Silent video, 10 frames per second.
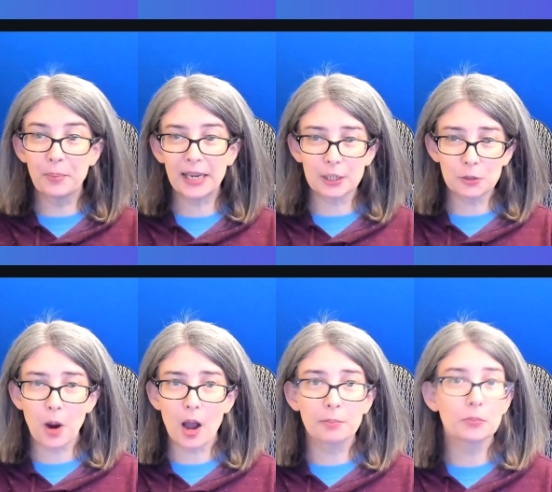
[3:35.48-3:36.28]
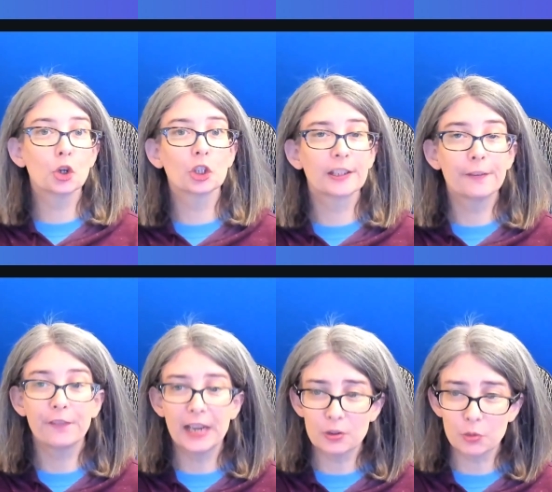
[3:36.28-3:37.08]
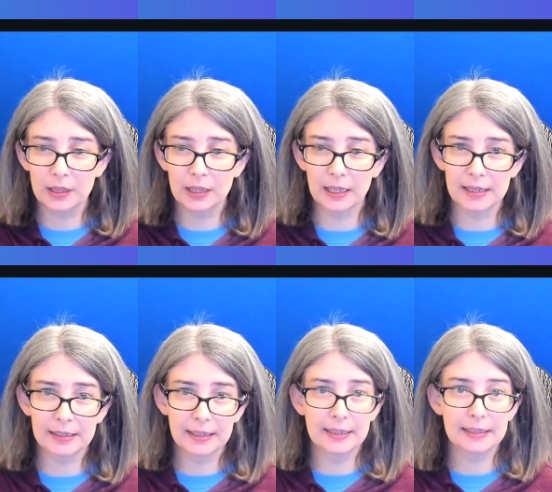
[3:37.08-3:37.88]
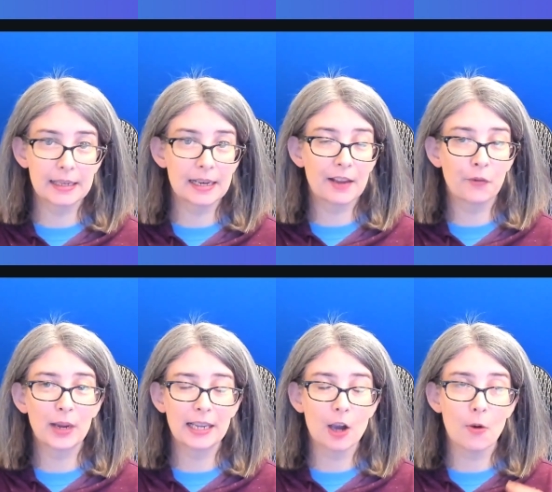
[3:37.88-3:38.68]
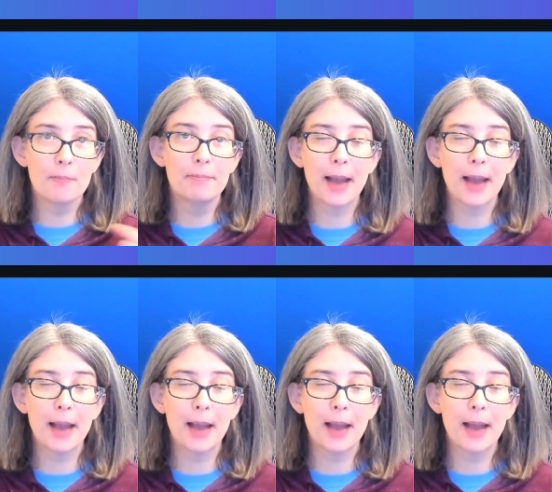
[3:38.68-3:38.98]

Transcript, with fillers: The biggest problem you're gonna face with this is that if we go